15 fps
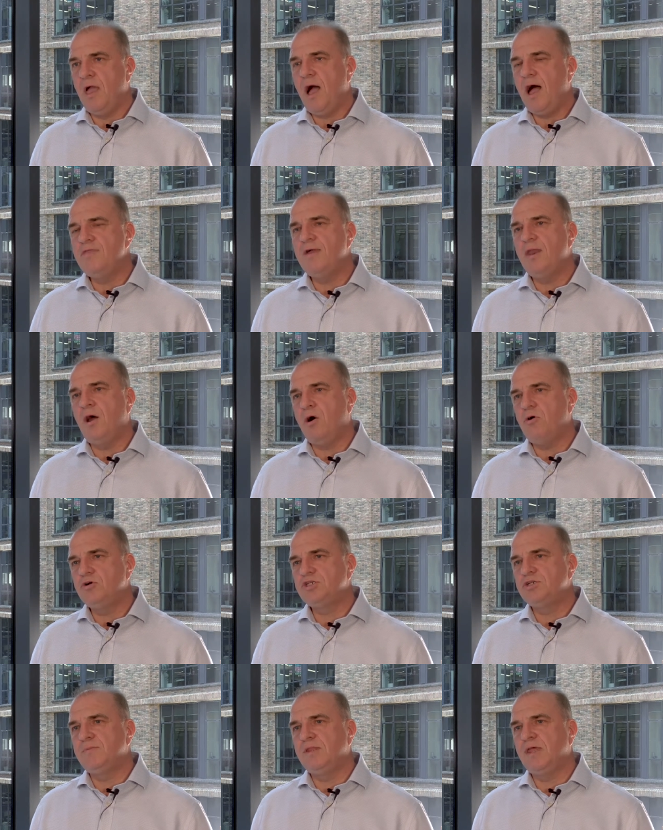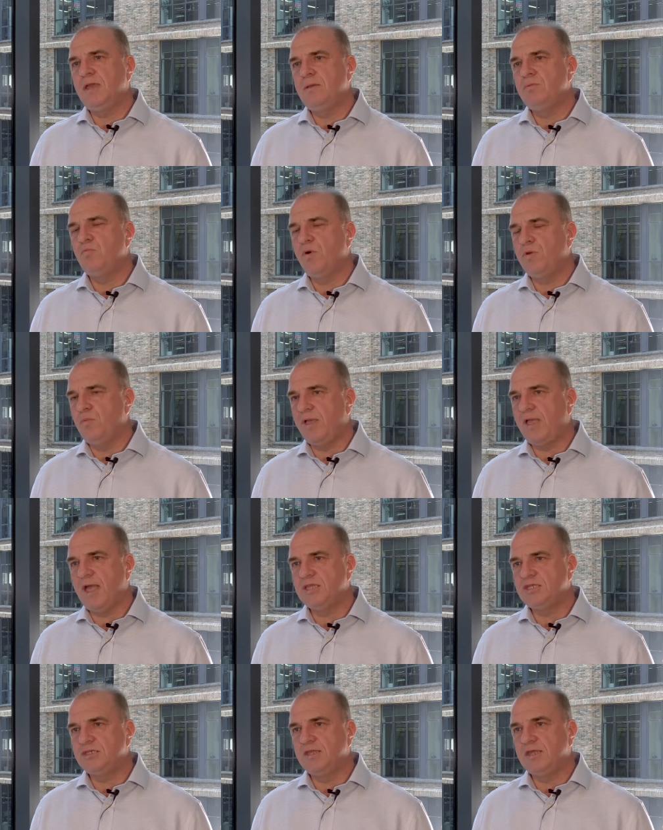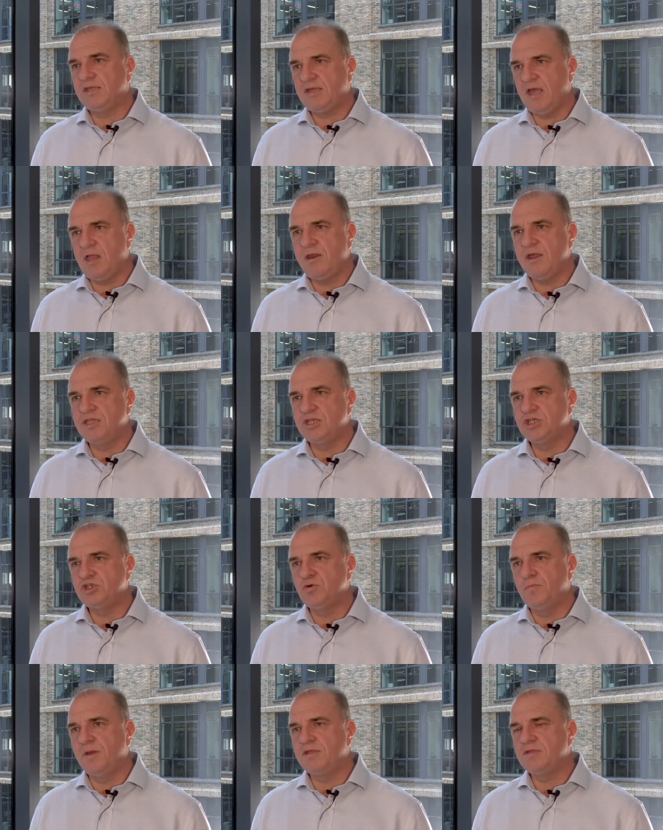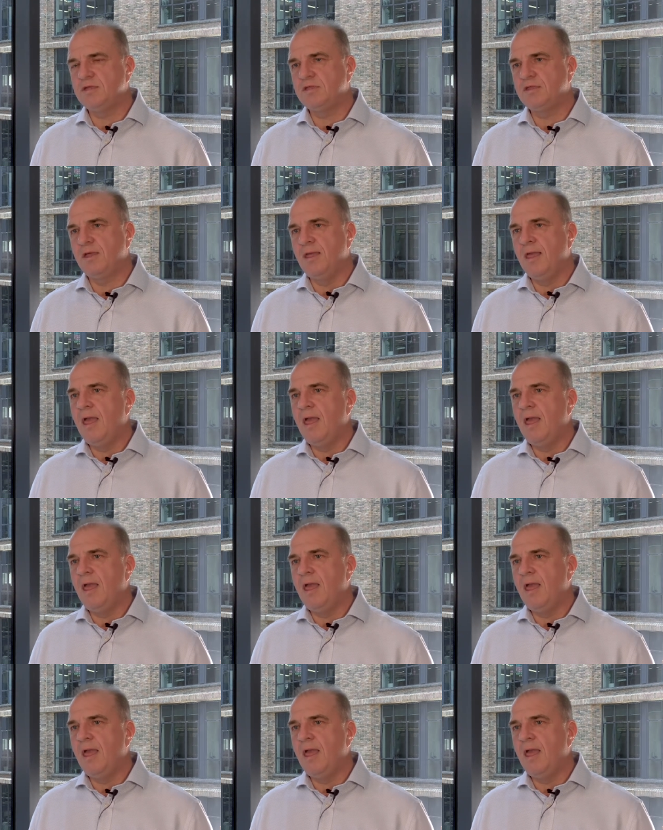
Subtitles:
And then ultimately, when we get to the accelerate digital business,